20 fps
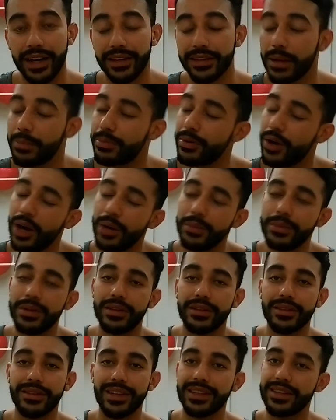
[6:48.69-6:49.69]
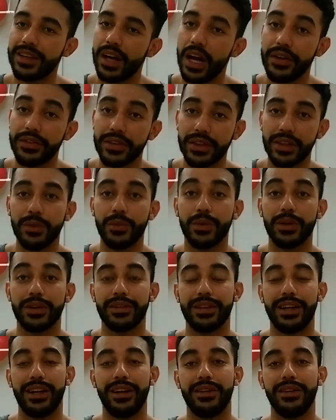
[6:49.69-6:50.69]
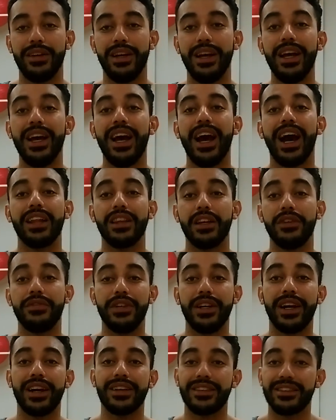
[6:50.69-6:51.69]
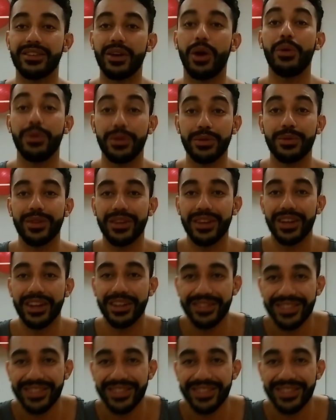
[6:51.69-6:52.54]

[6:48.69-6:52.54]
I promise. That's how everything works out. I love you guys. It's always with love.